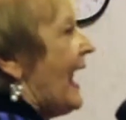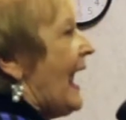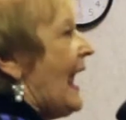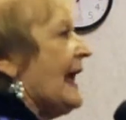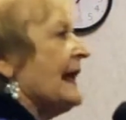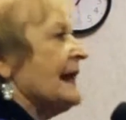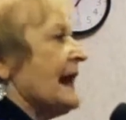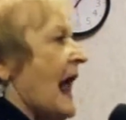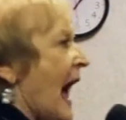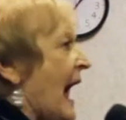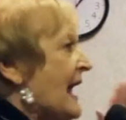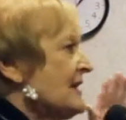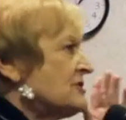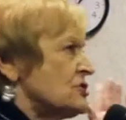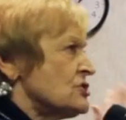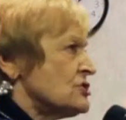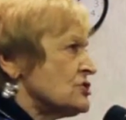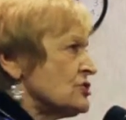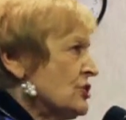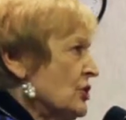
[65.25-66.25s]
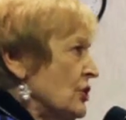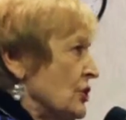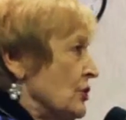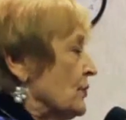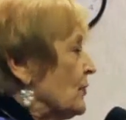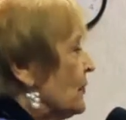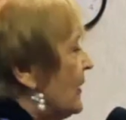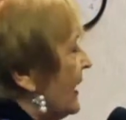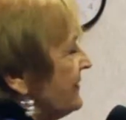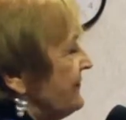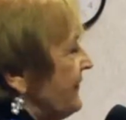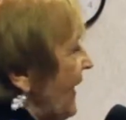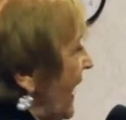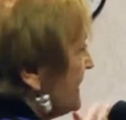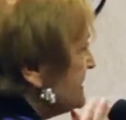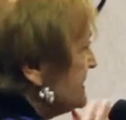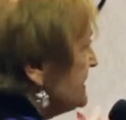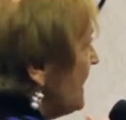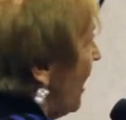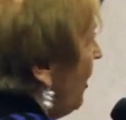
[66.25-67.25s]
And I just knew if
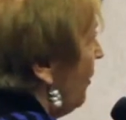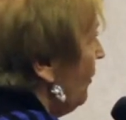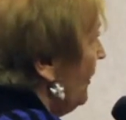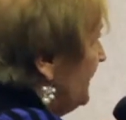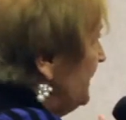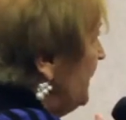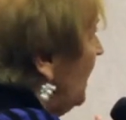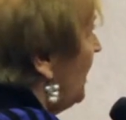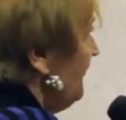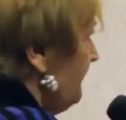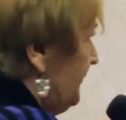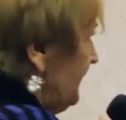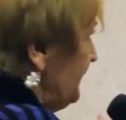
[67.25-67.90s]
I saw enough